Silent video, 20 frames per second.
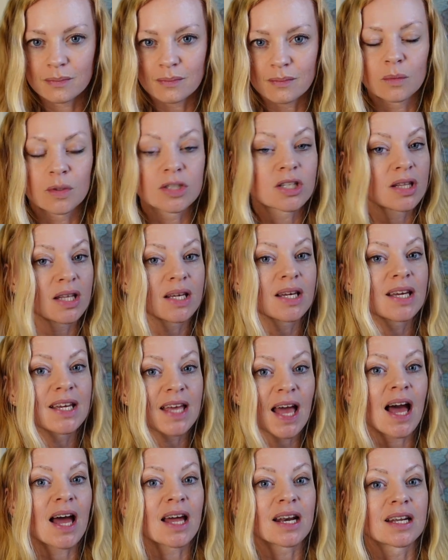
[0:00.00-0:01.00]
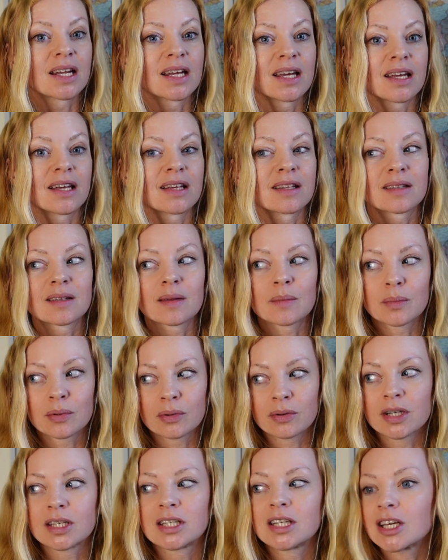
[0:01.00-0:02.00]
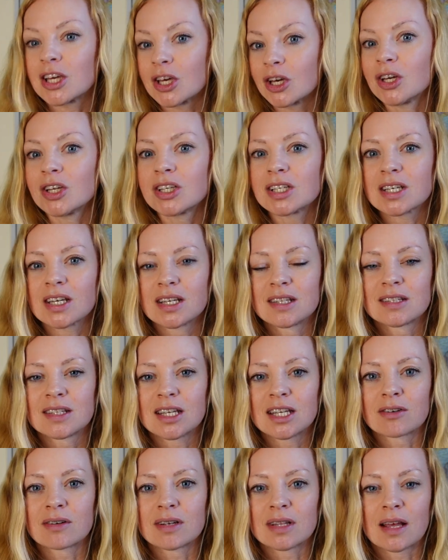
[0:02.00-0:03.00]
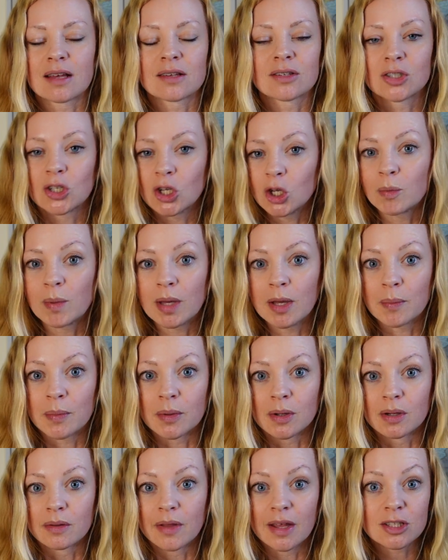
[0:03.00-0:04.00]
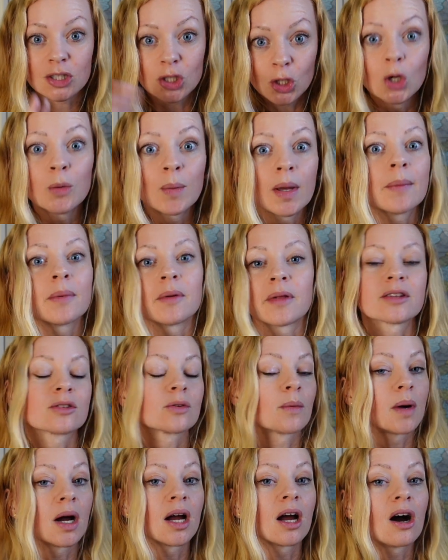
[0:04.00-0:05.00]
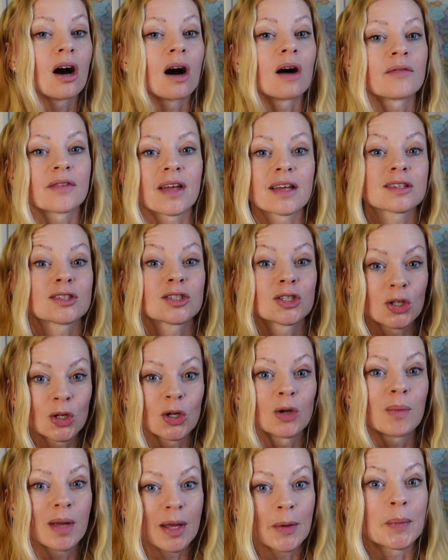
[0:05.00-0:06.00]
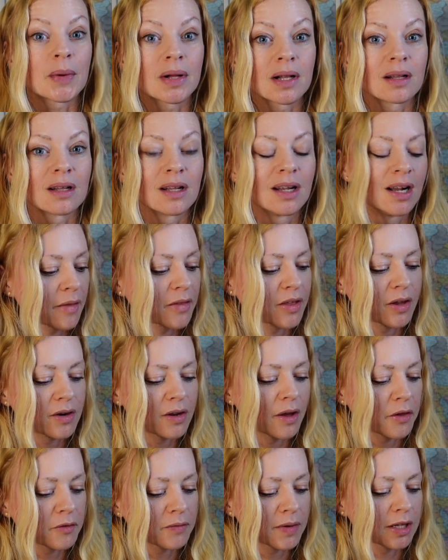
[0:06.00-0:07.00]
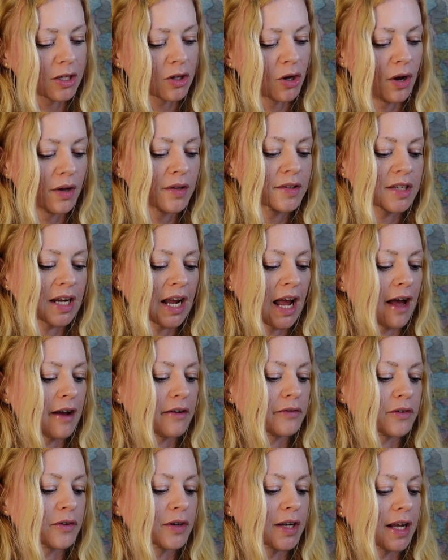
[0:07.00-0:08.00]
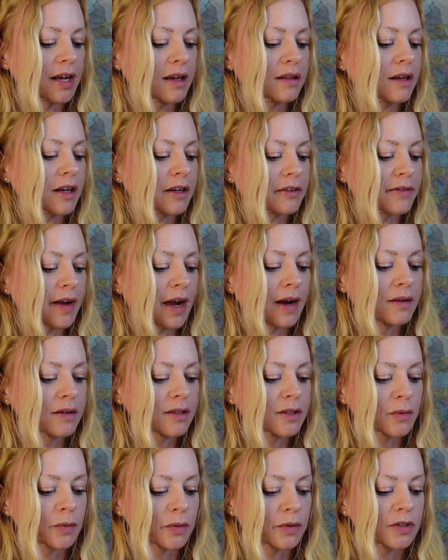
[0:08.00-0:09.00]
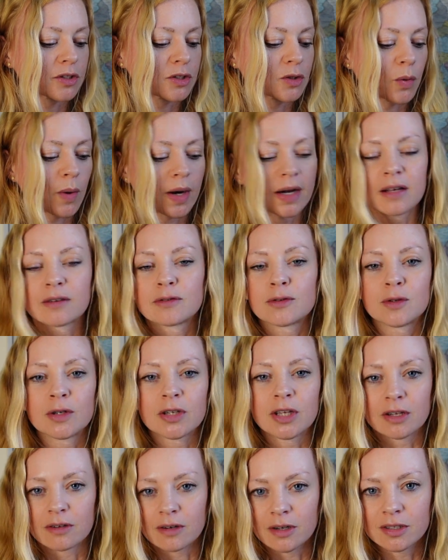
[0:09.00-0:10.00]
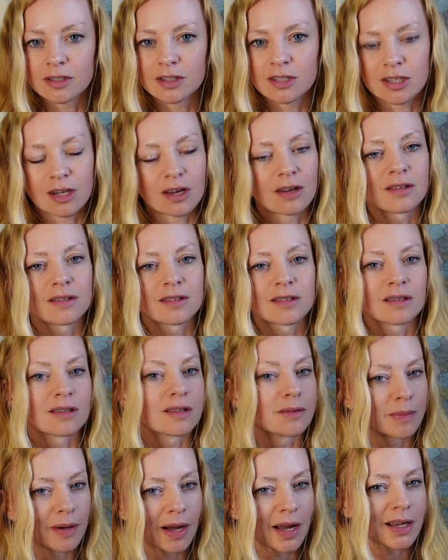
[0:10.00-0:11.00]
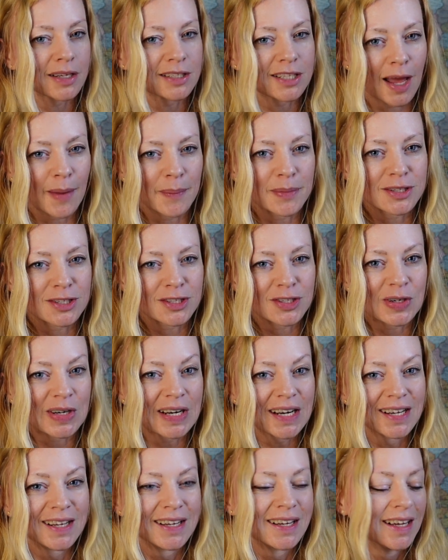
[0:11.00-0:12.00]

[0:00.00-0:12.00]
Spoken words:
which I think again is pretty good considering that's 2 people. That's 2 people, that's not my half, that's 2 people. The only other real cost I have on here that I found was €24 to go and see the Bayeux tapestry.